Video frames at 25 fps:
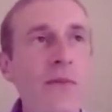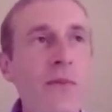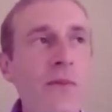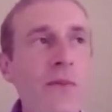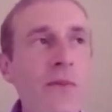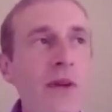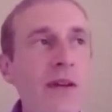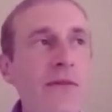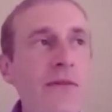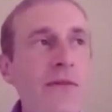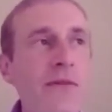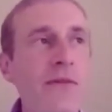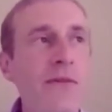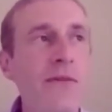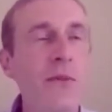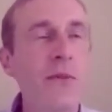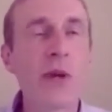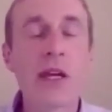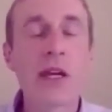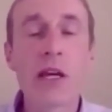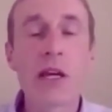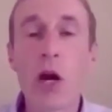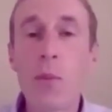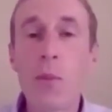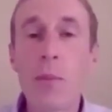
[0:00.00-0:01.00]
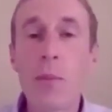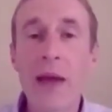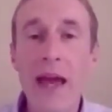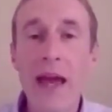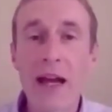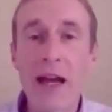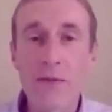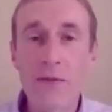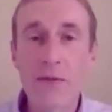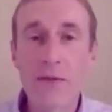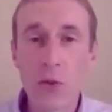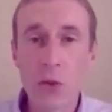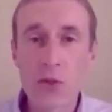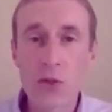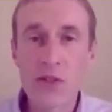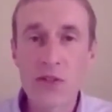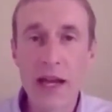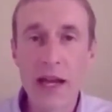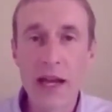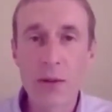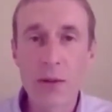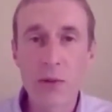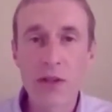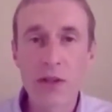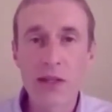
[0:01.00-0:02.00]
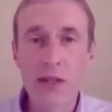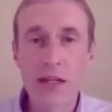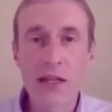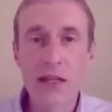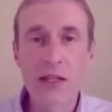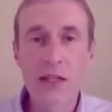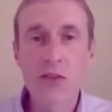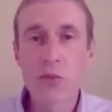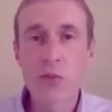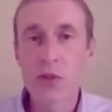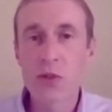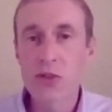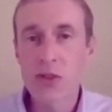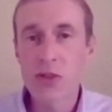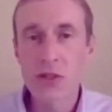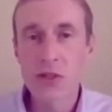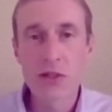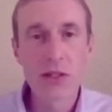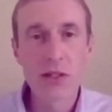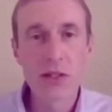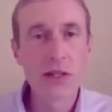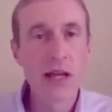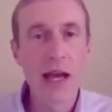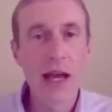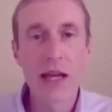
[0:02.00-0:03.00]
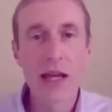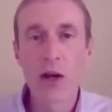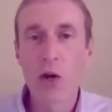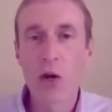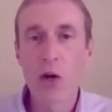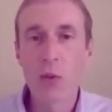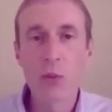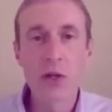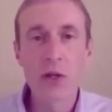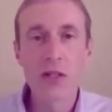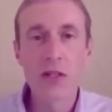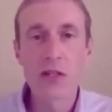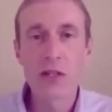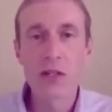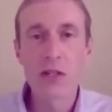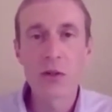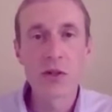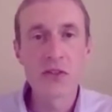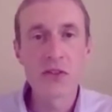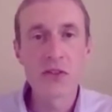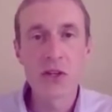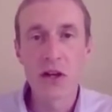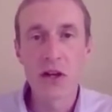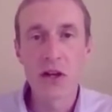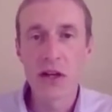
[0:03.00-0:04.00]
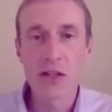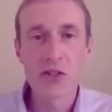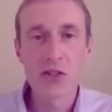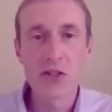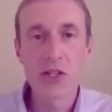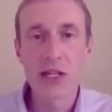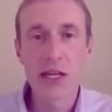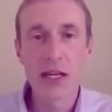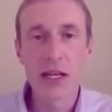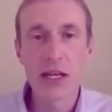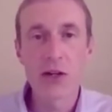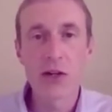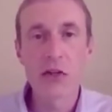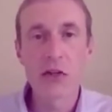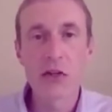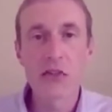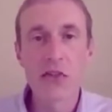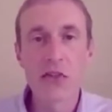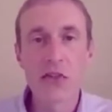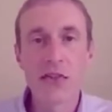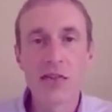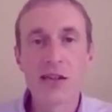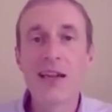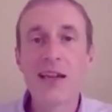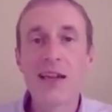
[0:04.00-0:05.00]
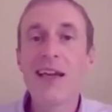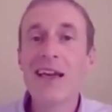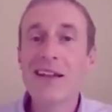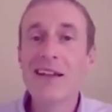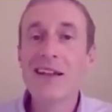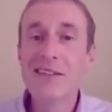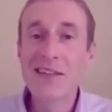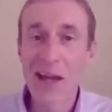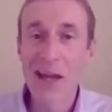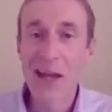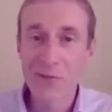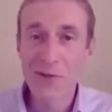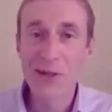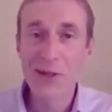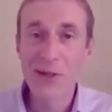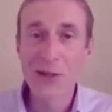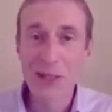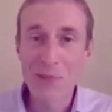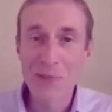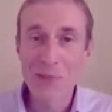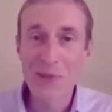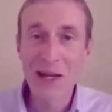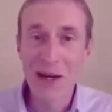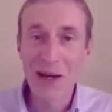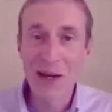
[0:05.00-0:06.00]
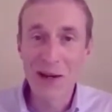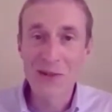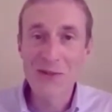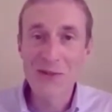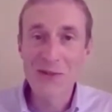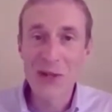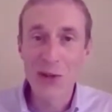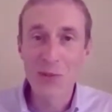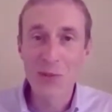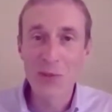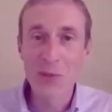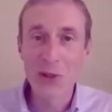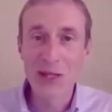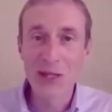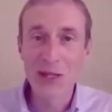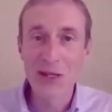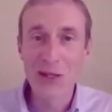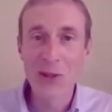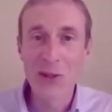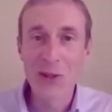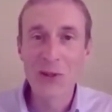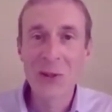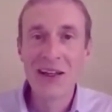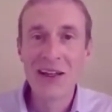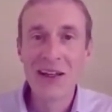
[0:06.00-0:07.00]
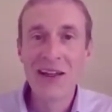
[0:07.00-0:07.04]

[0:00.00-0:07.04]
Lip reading: If we go back full time with kids, which I hope we do as all educators, and definitely parents hope we do.